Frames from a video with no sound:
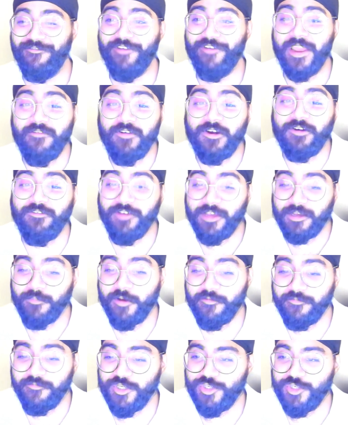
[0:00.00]
favorite
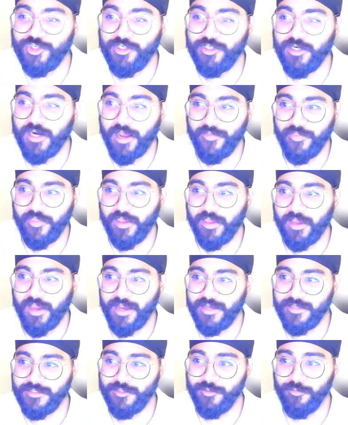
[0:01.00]
Figma feature, I think,
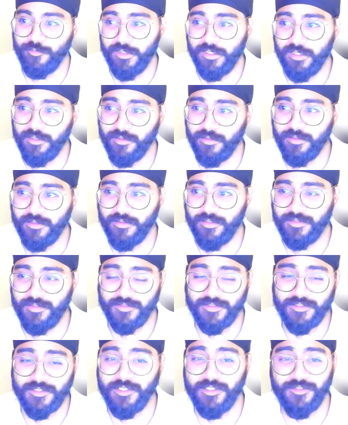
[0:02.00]
has to be it's
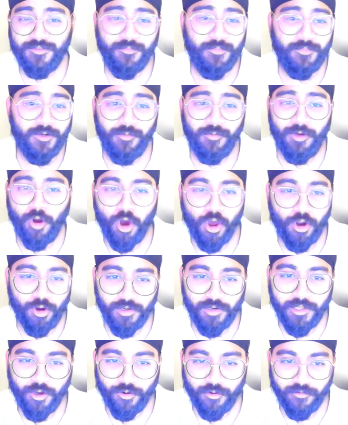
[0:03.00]
either between auto
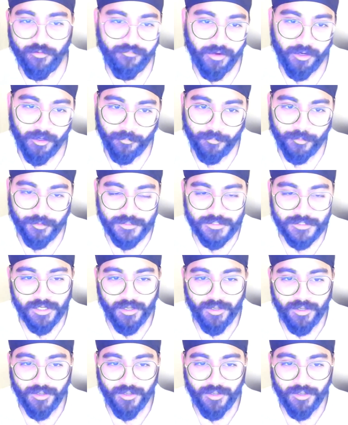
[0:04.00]
layout or variables.